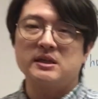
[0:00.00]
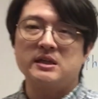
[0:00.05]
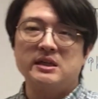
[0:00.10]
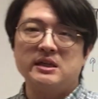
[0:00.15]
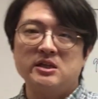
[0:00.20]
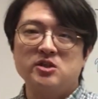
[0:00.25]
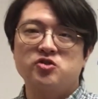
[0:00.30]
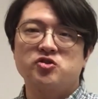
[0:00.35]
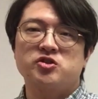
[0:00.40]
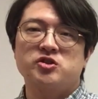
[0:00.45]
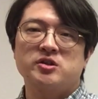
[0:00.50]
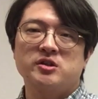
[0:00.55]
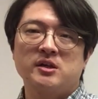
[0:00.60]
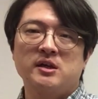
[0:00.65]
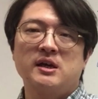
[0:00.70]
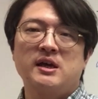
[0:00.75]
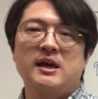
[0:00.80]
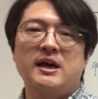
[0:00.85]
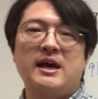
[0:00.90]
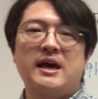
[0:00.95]
each
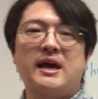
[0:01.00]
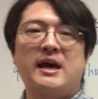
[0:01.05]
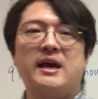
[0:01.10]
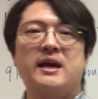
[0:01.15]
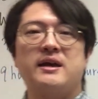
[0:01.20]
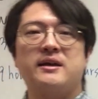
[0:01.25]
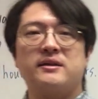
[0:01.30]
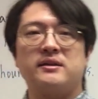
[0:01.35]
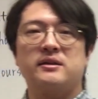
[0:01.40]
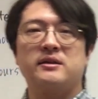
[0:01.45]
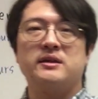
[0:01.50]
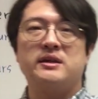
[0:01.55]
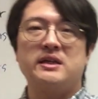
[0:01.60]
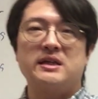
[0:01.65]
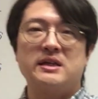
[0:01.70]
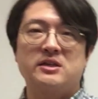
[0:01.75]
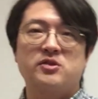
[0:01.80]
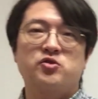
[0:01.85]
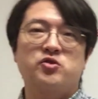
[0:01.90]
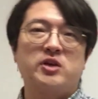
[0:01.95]
and
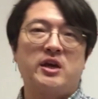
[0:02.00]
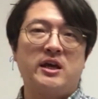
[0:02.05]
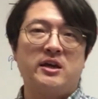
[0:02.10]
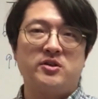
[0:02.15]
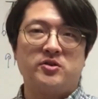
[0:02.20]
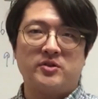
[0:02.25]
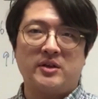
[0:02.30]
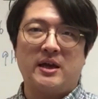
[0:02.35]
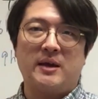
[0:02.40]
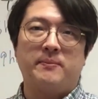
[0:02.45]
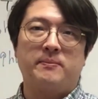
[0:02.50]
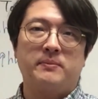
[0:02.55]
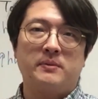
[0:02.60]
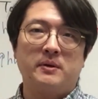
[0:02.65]
exchange them.